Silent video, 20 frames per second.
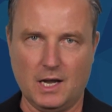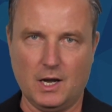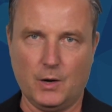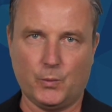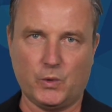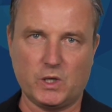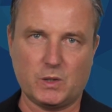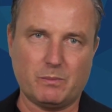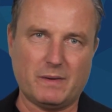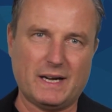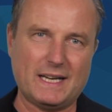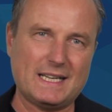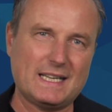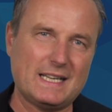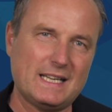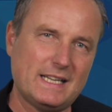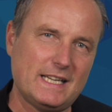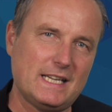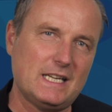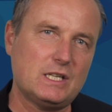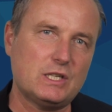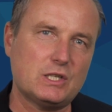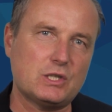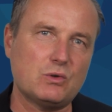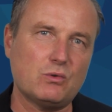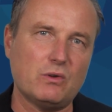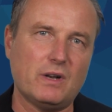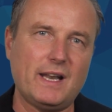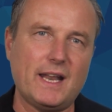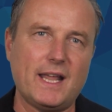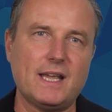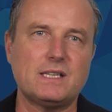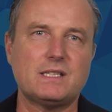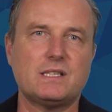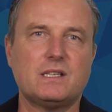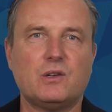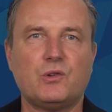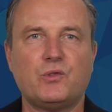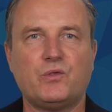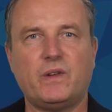which might lead to less
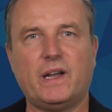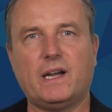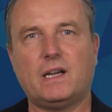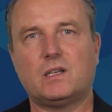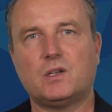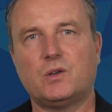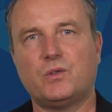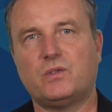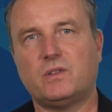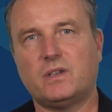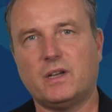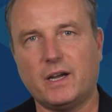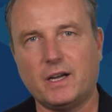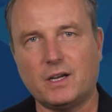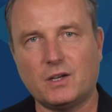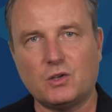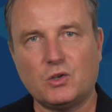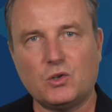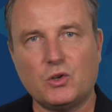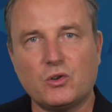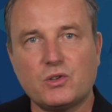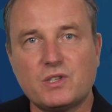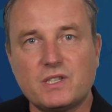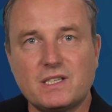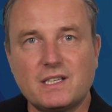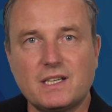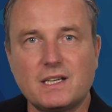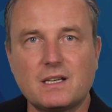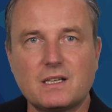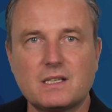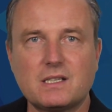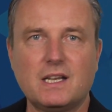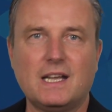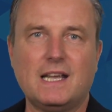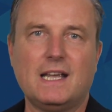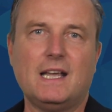effective diagnostics